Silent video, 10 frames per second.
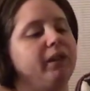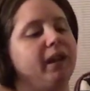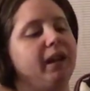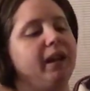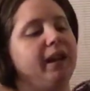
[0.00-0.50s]

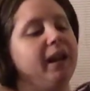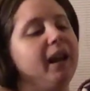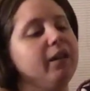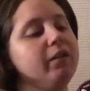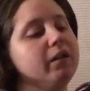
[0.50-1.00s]
can get it
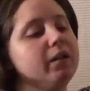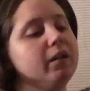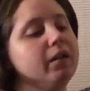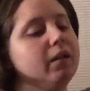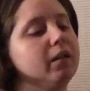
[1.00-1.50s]
out,
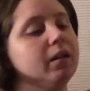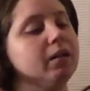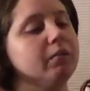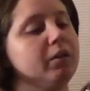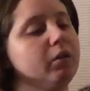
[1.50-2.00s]

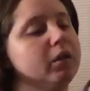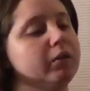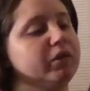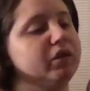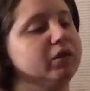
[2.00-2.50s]

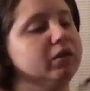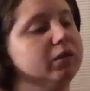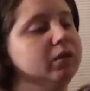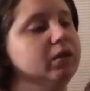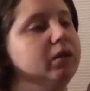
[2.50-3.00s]
wonderful.
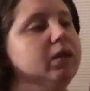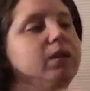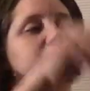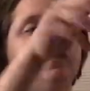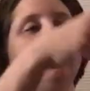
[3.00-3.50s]

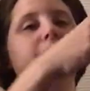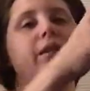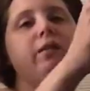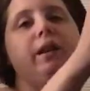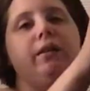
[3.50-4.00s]
I
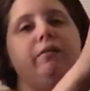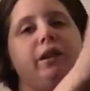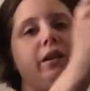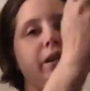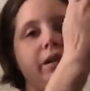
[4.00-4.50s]
do have
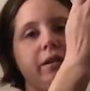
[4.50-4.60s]
Darian